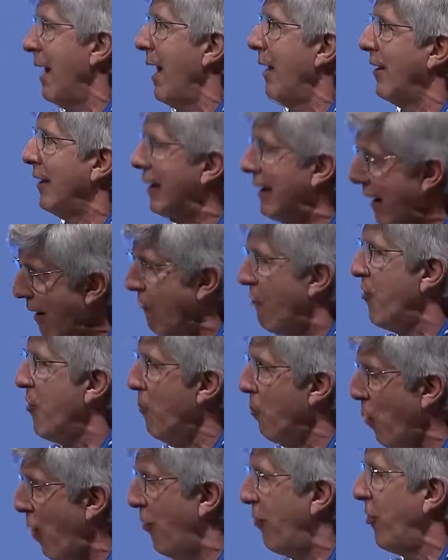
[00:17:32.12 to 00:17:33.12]
and give
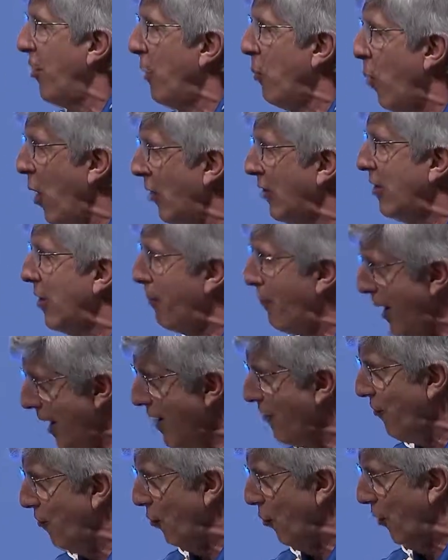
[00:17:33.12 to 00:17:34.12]
them what they want to
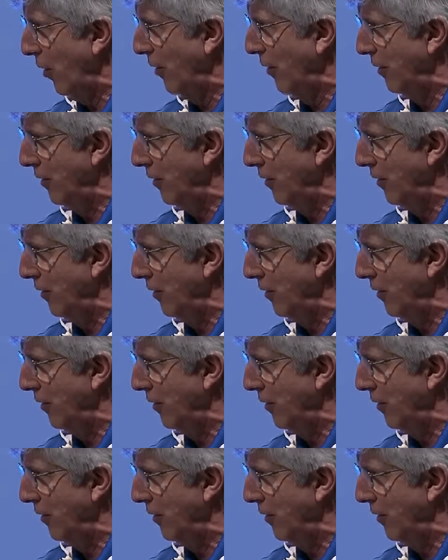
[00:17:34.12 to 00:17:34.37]
pay for.